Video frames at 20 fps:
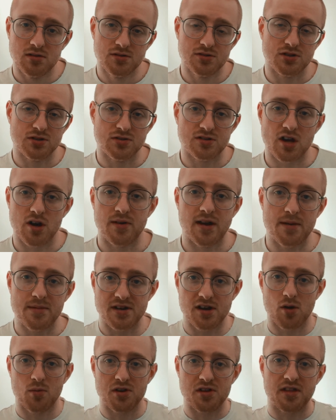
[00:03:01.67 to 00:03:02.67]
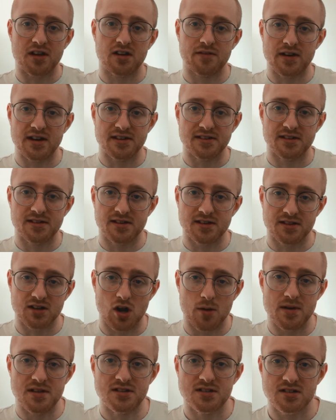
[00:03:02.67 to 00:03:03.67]
do so and let me know what you think of it in the
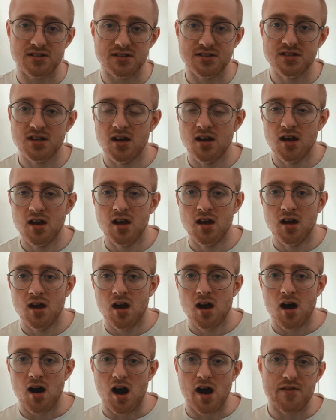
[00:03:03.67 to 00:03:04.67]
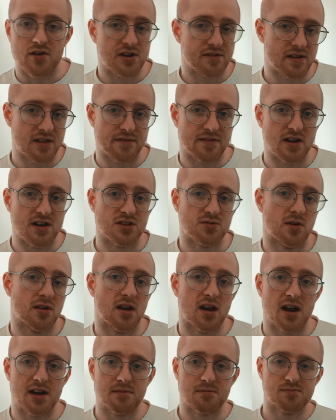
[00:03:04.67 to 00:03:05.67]
comments, because I've only read the first one.
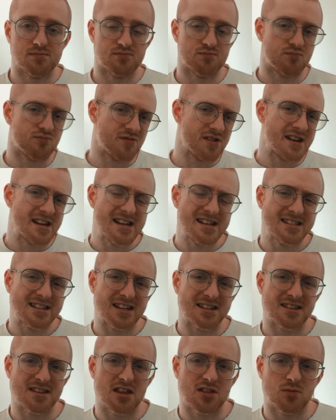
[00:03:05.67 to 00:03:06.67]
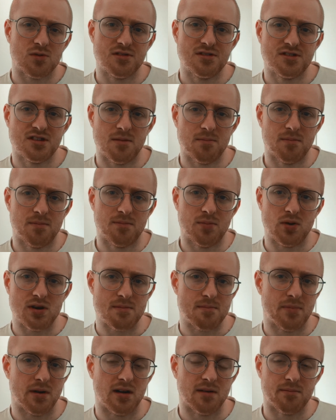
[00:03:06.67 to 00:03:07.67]
I need to get to the other one at some
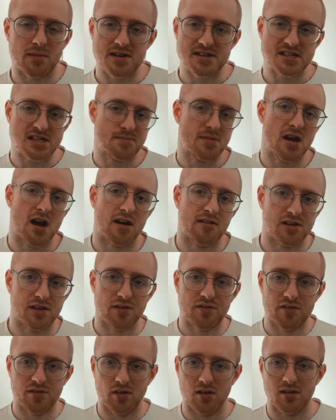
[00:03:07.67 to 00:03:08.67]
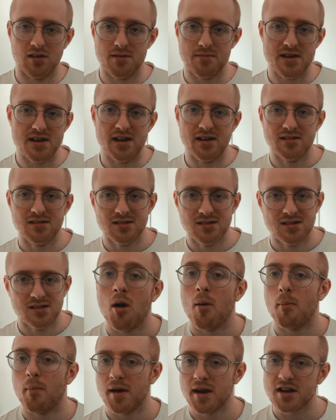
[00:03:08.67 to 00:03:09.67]
point, but my TBR is full at the minute.
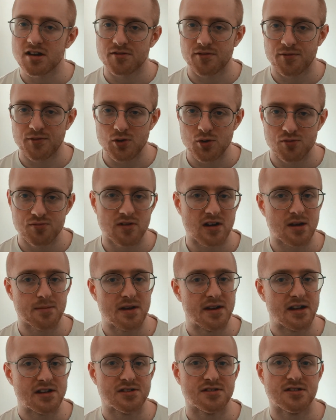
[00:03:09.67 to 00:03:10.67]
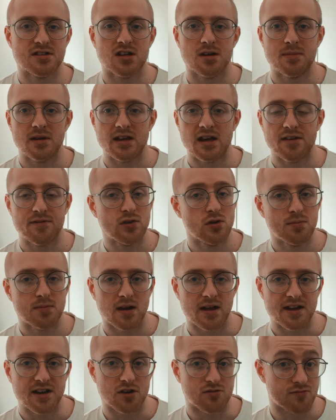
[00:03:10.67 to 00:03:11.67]
My next few recommendations are going to be if you
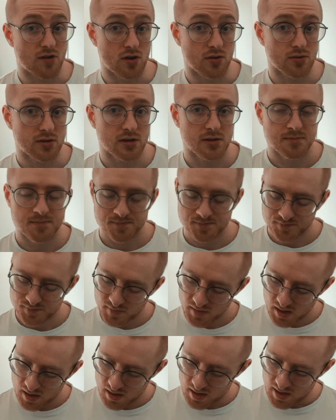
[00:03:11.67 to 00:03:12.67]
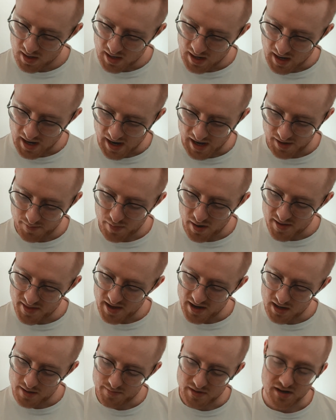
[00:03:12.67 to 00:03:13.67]
play a rogue. And by
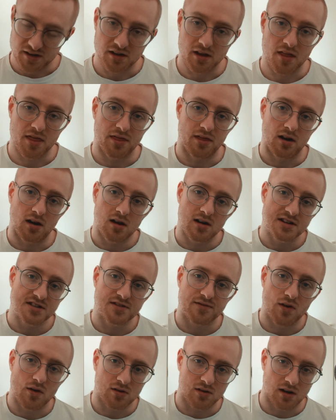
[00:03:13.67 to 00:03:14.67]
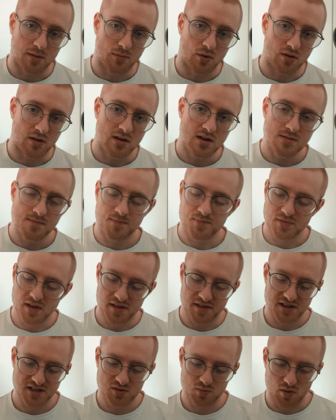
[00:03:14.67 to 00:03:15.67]
that I mean The Lies of Loch Lamora.
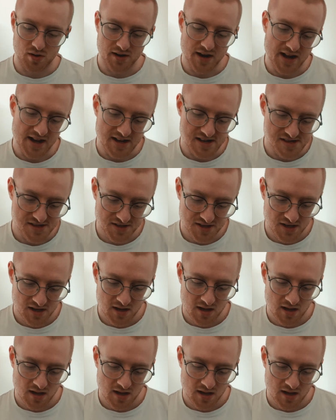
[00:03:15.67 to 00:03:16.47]
This one is